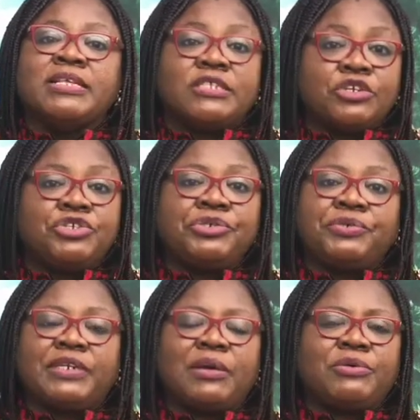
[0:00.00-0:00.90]
So
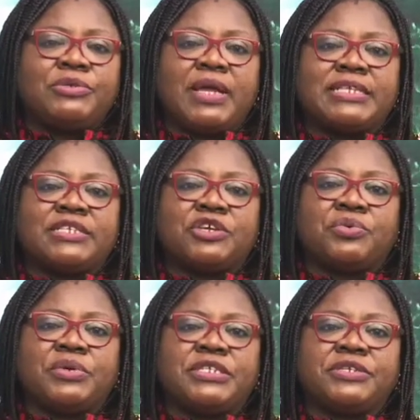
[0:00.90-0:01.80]
children, I want to ask you
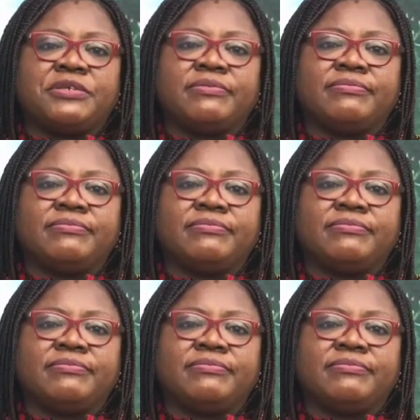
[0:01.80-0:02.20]
a question.